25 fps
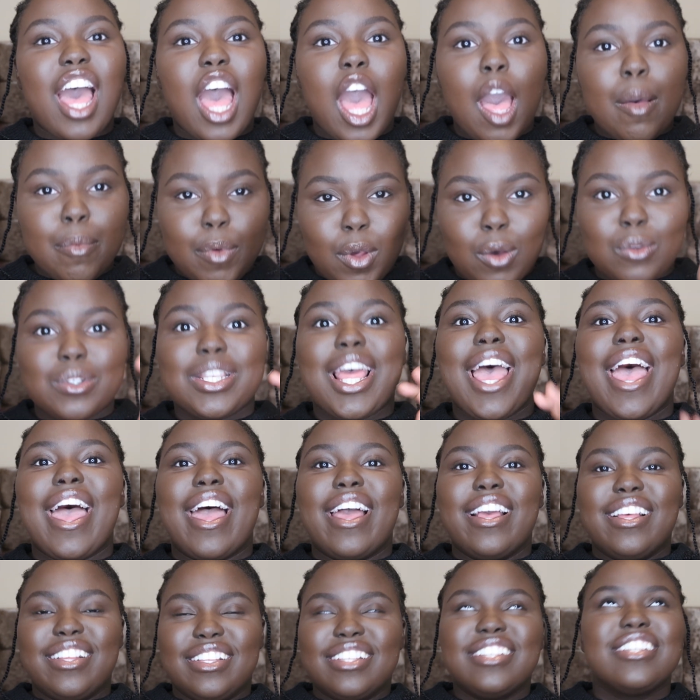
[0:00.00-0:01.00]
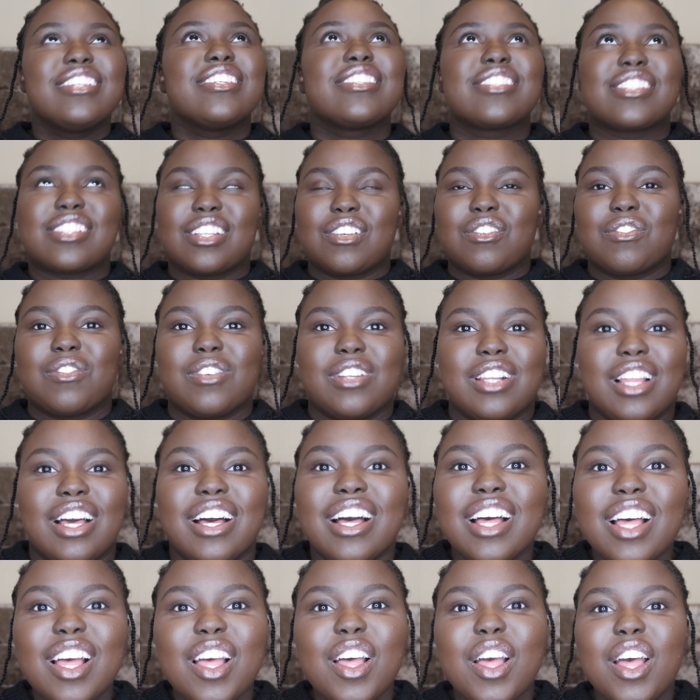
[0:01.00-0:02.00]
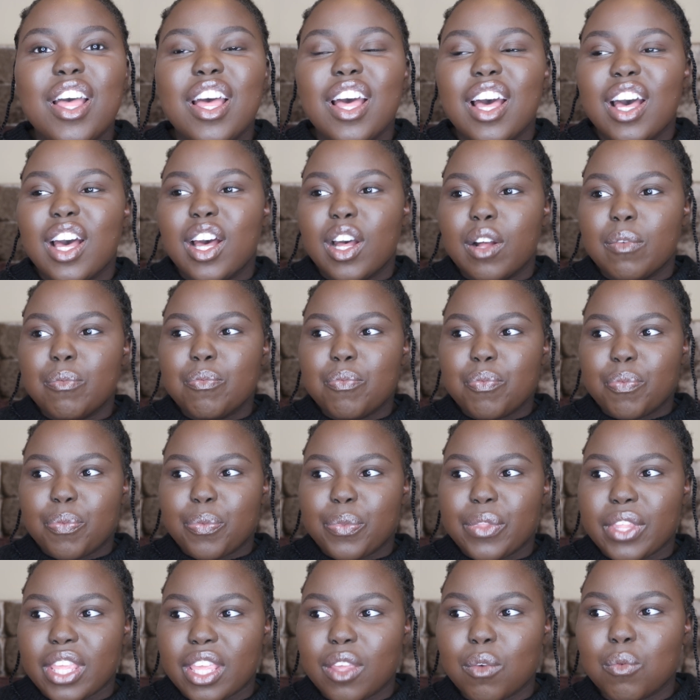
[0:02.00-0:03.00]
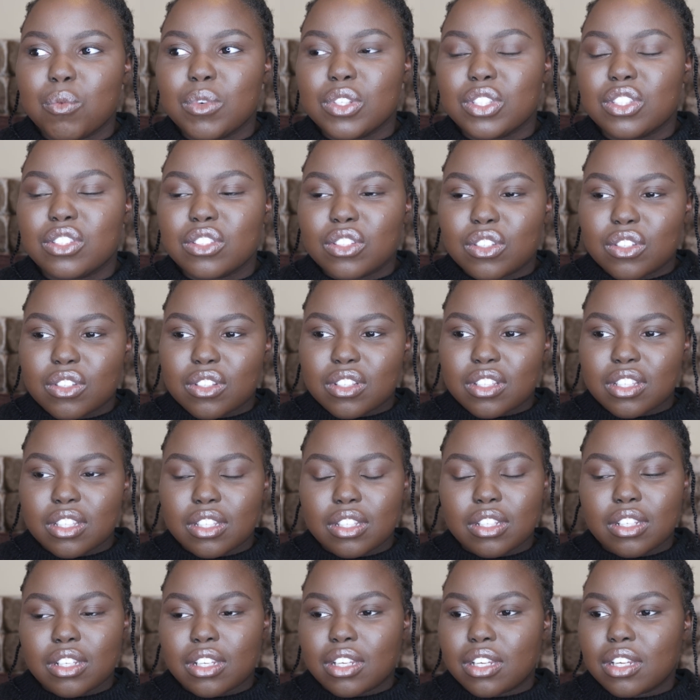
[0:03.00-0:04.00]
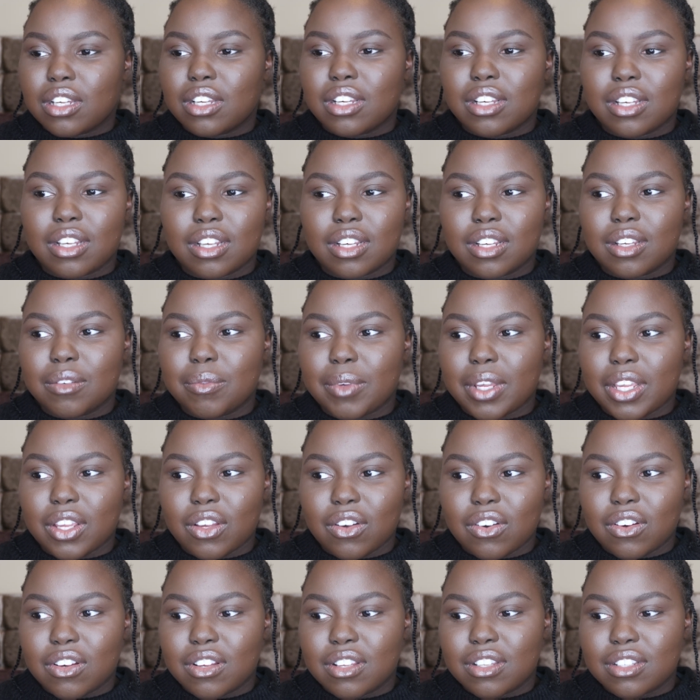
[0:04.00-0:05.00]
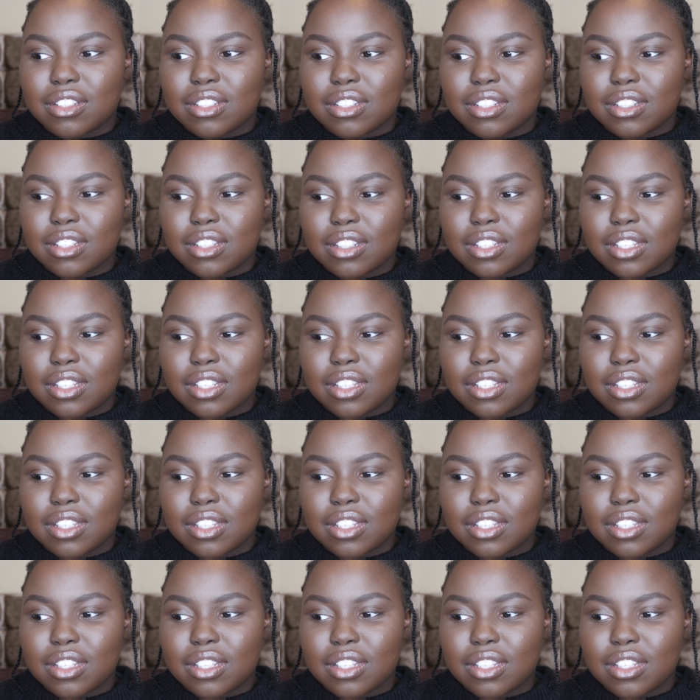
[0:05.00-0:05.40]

I'm gonna die. Stuff like that. It was, oh my god.